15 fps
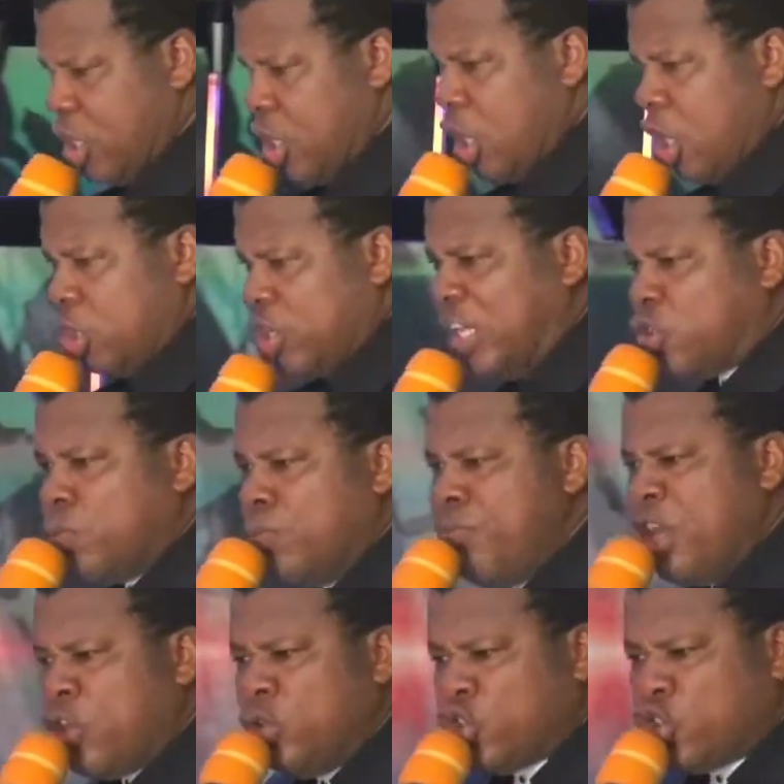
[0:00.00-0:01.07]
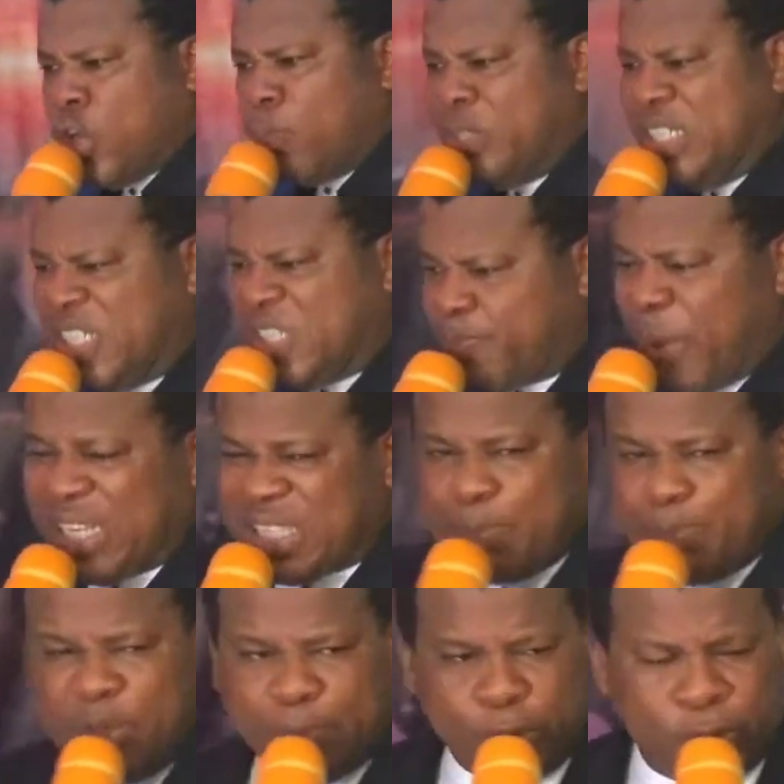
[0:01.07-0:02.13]
trying to make you stop despising
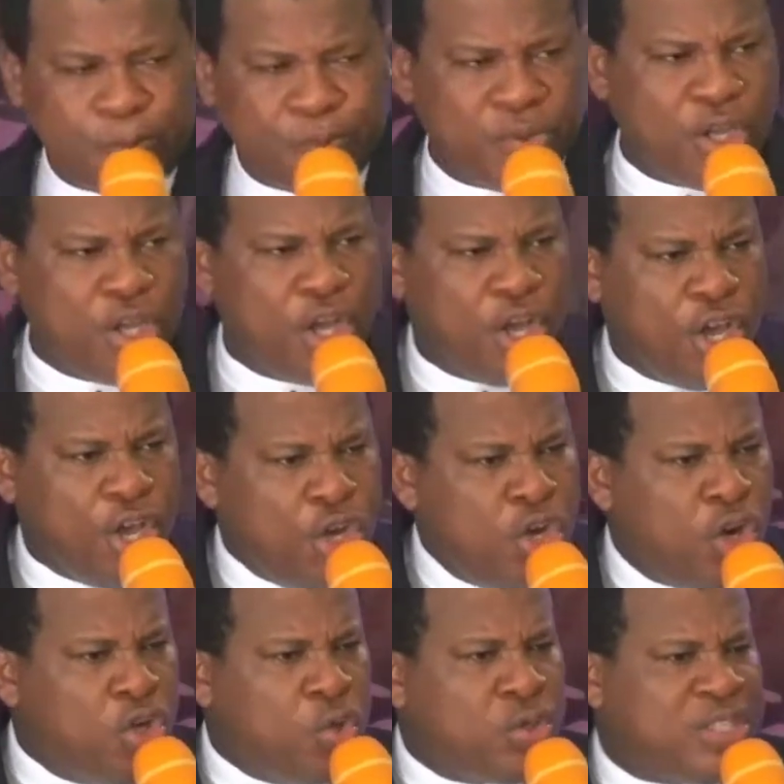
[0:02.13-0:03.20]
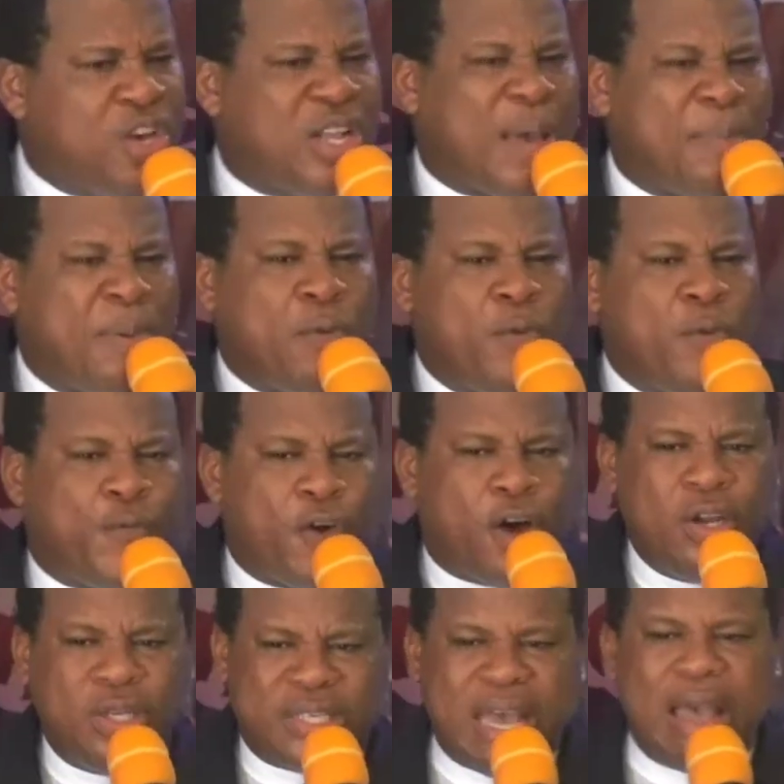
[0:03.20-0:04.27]
people. You know, you see other people fall, you
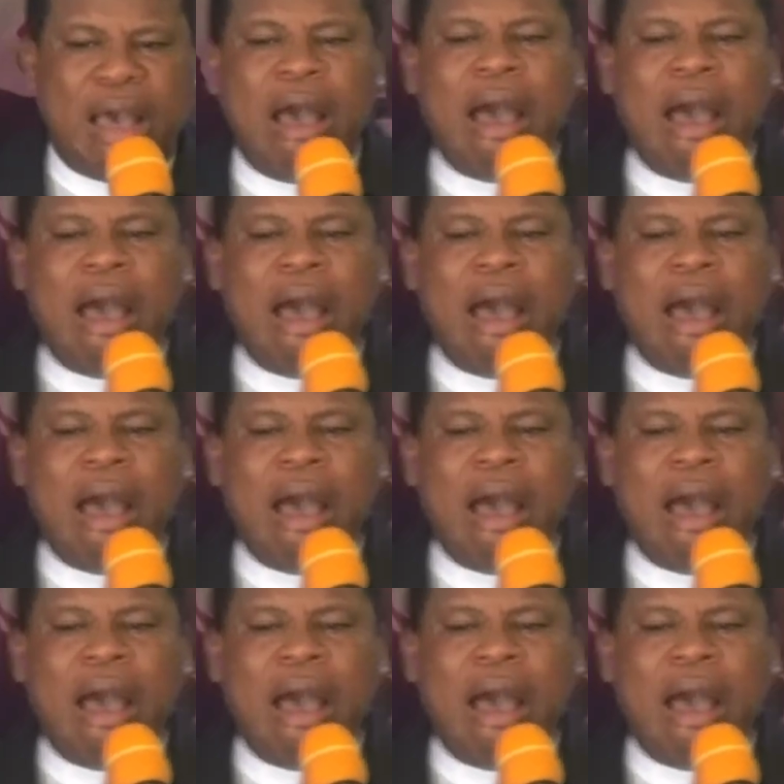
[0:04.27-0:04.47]
say, people